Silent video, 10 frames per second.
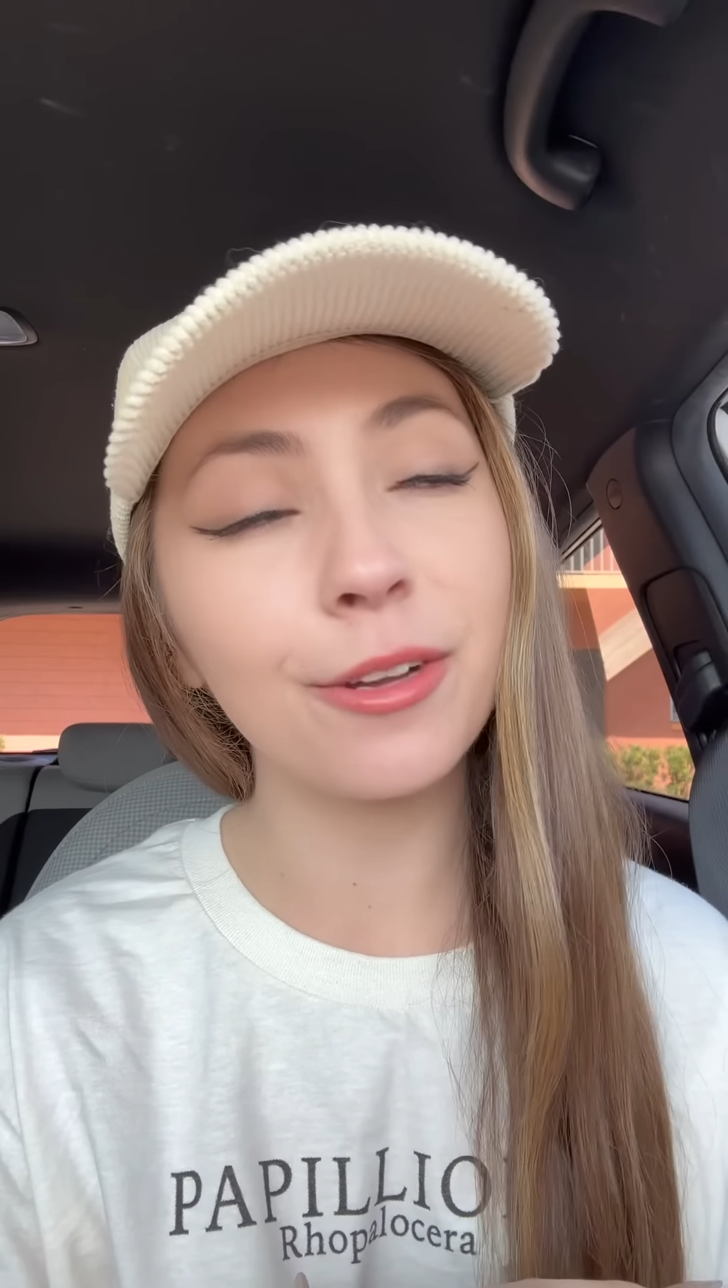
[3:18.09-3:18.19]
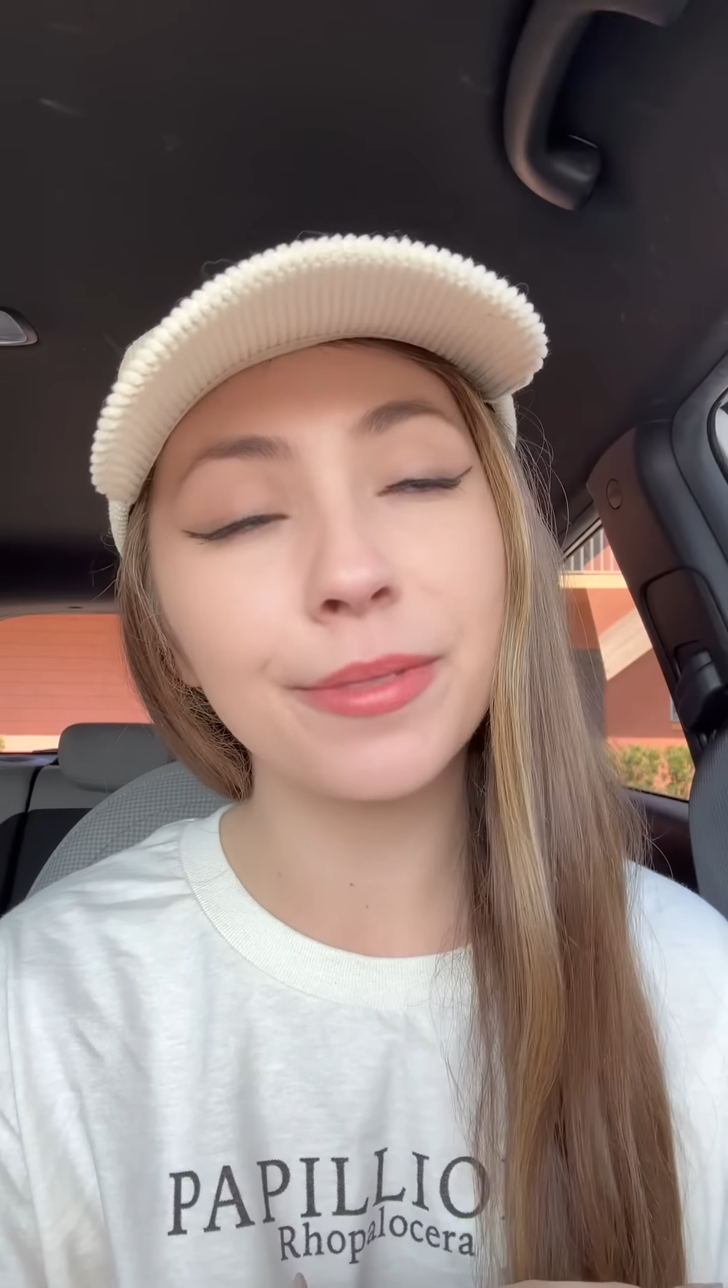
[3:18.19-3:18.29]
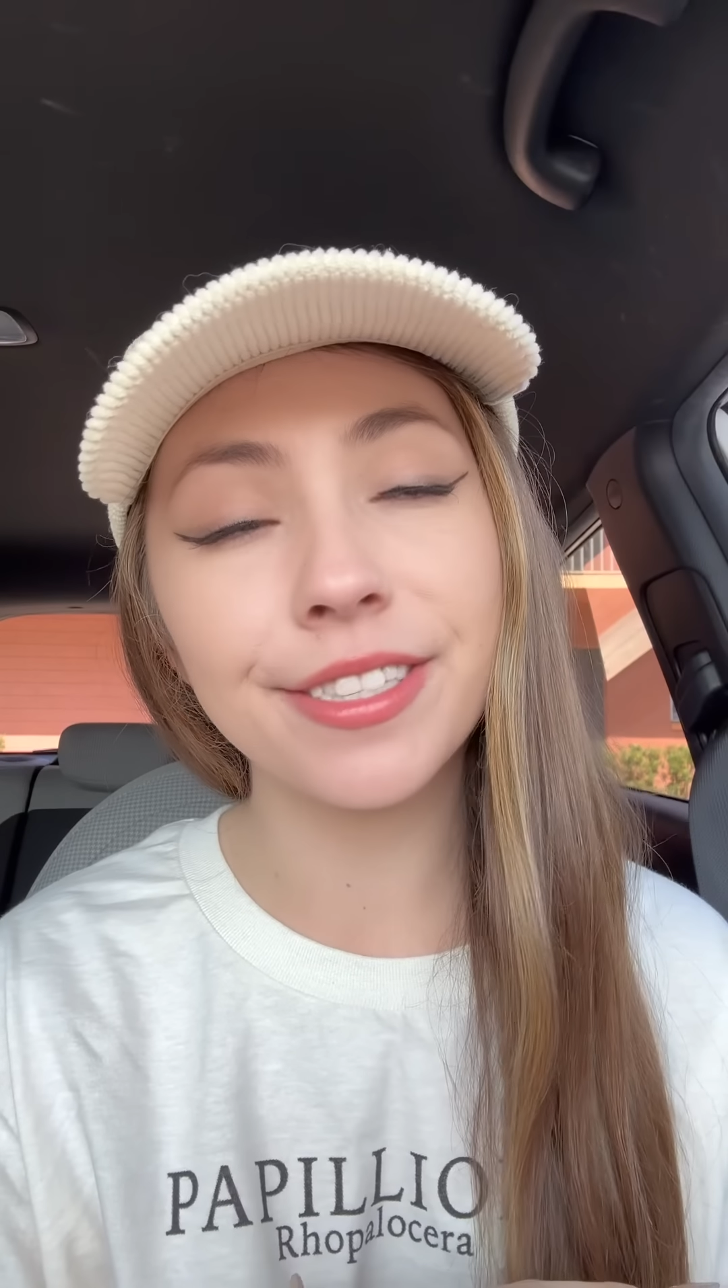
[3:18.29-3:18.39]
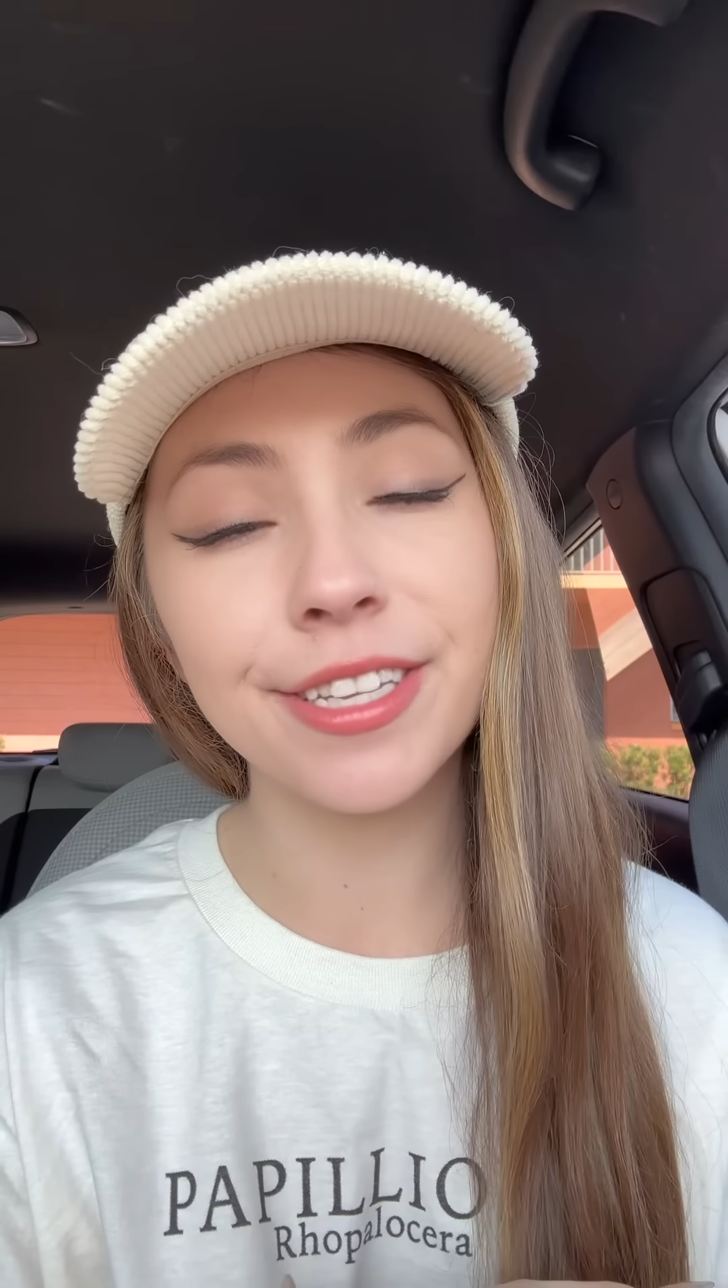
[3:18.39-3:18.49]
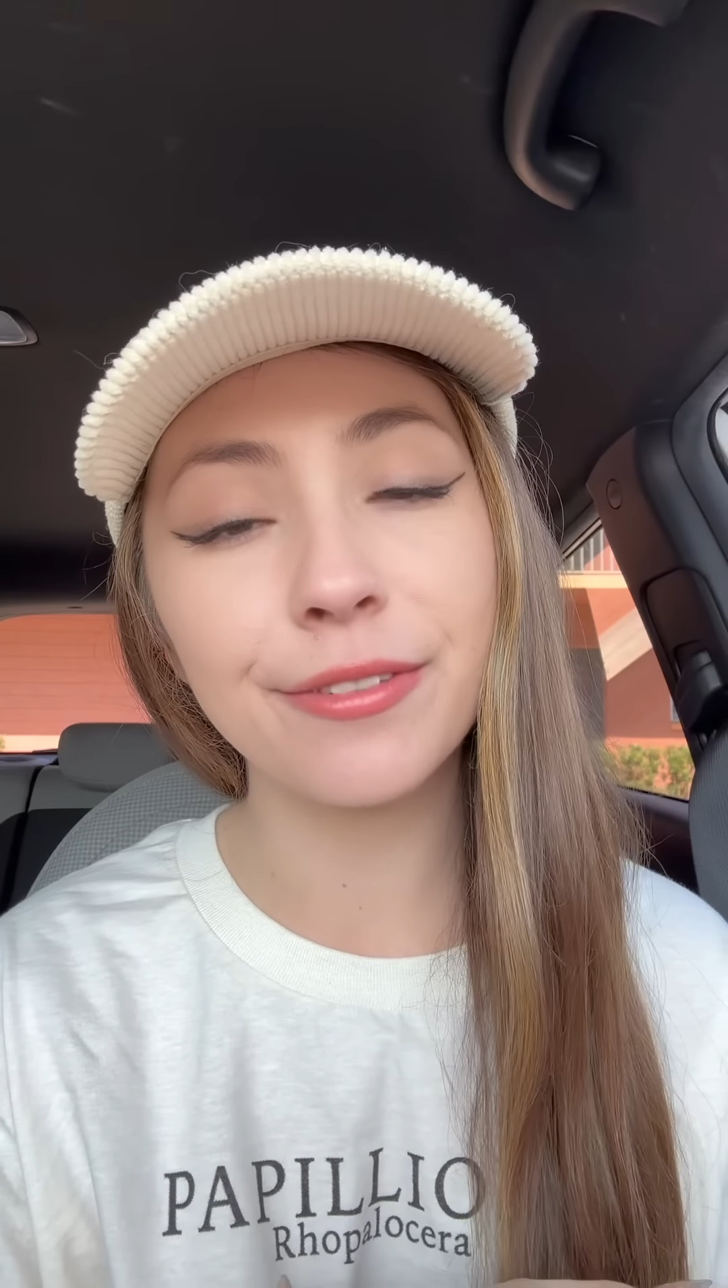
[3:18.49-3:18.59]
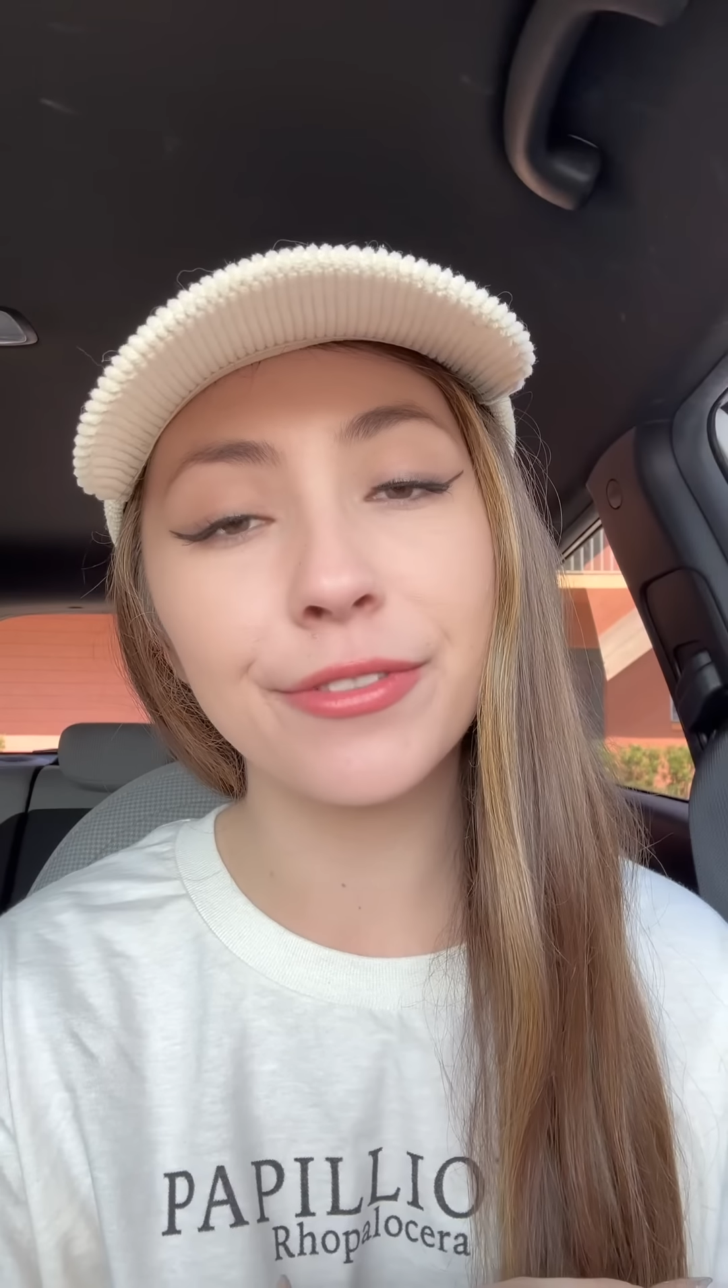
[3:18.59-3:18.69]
hope to see you